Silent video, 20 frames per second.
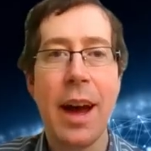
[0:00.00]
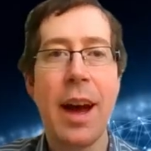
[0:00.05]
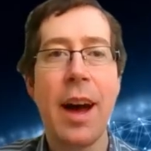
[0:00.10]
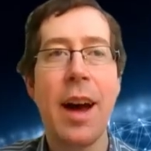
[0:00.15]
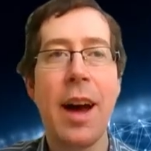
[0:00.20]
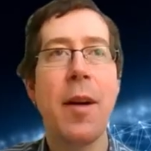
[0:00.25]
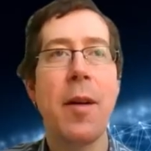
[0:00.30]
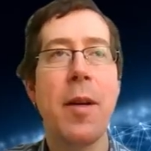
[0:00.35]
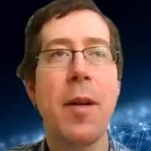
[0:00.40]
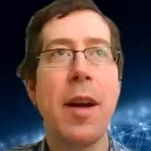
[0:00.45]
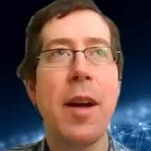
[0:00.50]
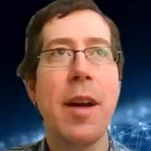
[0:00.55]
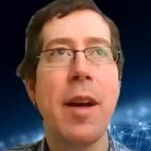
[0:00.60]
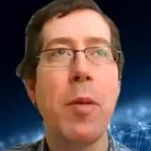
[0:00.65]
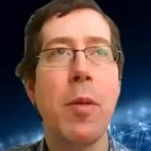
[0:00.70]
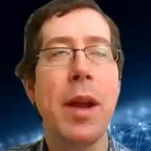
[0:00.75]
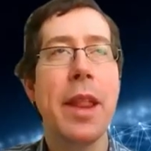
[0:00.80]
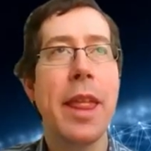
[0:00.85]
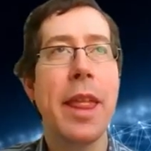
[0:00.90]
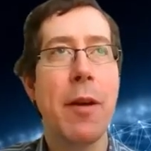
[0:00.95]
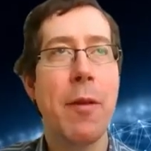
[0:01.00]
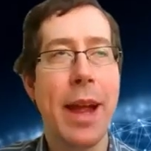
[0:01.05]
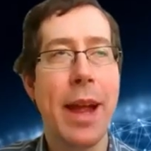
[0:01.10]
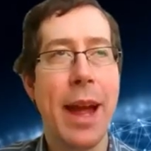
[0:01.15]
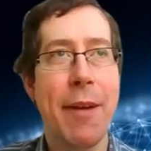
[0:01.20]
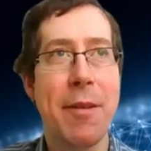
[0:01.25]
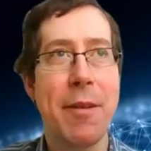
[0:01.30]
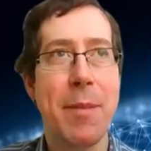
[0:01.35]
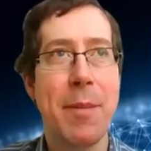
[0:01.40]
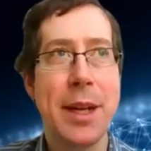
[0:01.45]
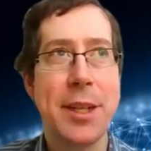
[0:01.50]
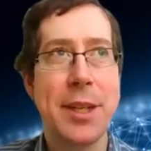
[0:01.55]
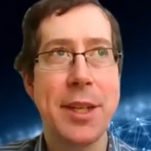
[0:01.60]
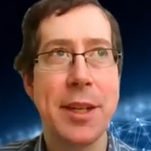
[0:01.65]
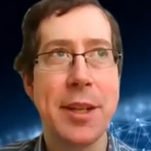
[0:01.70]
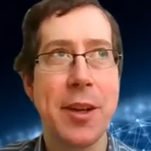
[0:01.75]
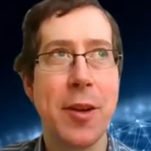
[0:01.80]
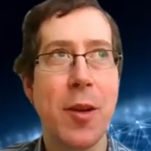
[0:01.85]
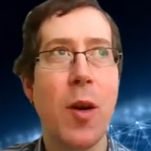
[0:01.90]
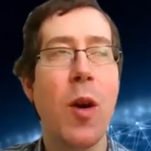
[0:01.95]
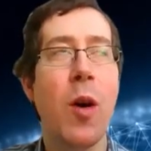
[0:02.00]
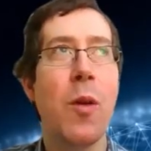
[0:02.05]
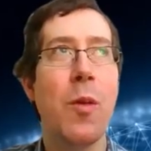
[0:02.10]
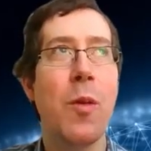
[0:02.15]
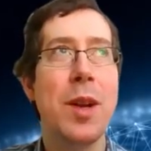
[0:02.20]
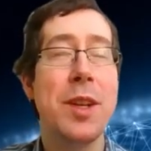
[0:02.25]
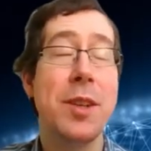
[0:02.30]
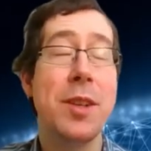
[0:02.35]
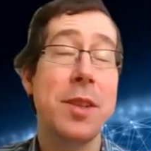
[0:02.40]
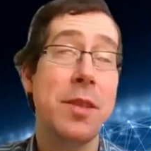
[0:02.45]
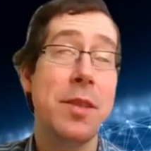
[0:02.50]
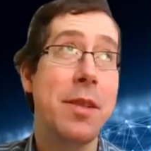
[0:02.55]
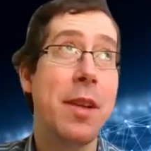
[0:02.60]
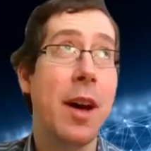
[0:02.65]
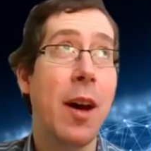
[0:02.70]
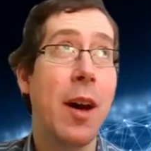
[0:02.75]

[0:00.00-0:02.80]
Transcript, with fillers: Uh, one thing we haven't mentioned at all, which